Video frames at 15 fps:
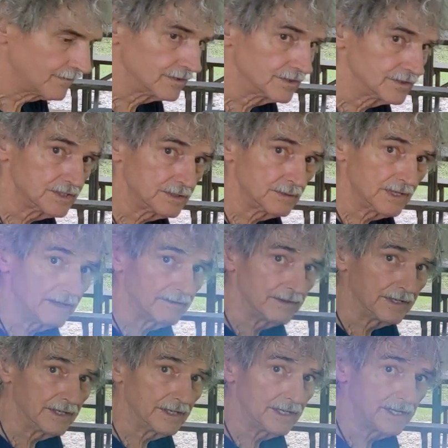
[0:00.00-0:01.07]
You can see we have
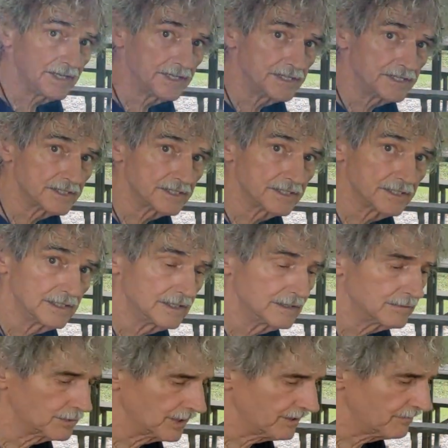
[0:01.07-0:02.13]
a nice
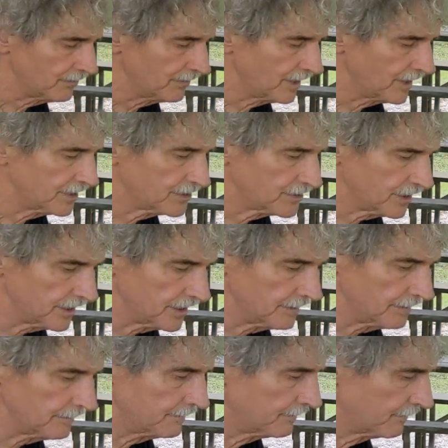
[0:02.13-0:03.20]
bright flashlight.
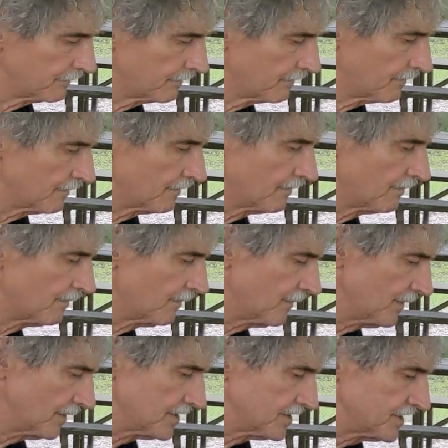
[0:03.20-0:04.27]

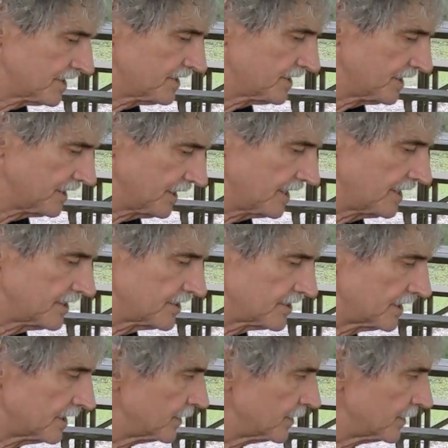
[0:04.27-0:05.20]
As I say, that is a